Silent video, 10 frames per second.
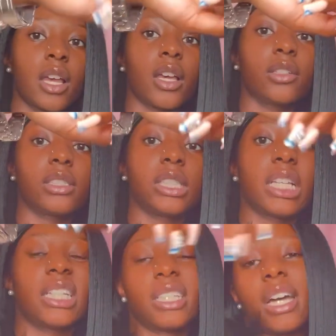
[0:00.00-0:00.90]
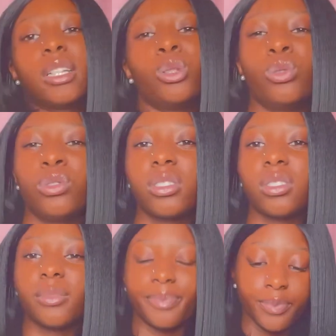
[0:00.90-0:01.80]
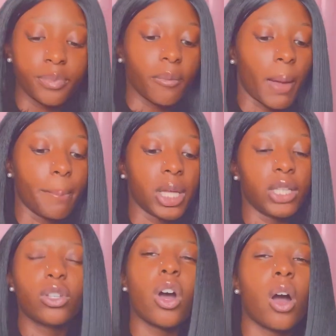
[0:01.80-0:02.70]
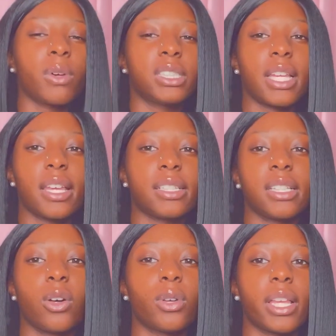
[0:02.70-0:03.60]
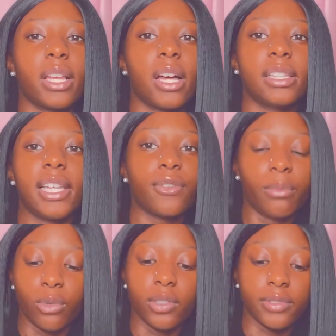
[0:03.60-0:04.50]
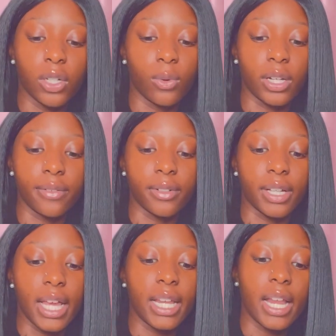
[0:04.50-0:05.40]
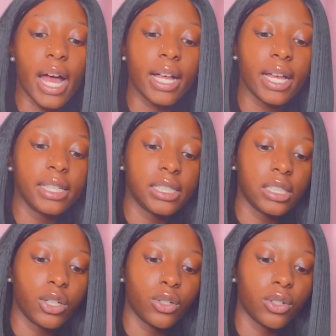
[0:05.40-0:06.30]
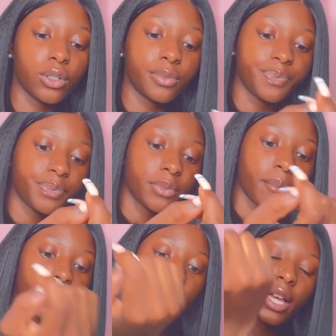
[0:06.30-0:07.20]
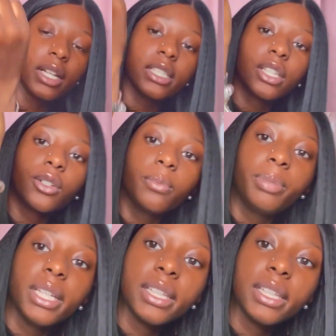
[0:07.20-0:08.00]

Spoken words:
you see it is kind of loose. But you can always take it to go get a link removed or whatever. And then I got these little bead